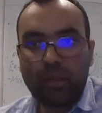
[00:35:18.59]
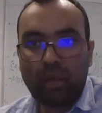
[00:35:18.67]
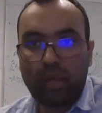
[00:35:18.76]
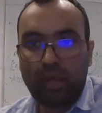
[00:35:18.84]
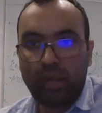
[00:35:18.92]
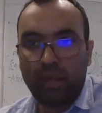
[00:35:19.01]

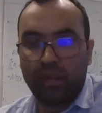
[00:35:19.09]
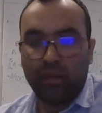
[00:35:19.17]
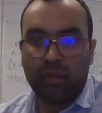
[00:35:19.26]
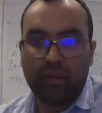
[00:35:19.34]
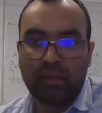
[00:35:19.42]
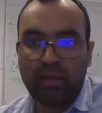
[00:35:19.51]
and
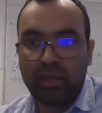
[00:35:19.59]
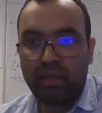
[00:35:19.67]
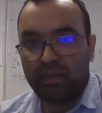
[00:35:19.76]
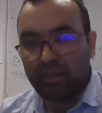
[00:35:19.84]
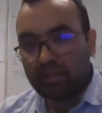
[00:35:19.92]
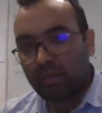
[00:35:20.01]

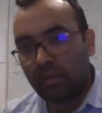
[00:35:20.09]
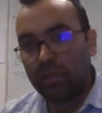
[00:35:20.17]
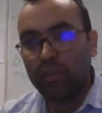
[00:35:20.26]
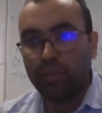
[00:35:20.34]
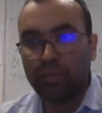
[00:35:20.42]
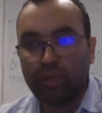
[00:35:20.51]
here it's fully
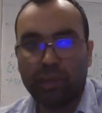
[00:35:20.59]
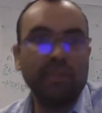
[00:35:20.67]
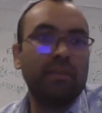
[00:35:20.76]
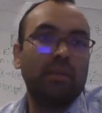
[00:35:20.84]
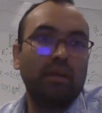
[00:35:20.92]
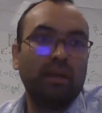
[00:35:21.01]
supervised.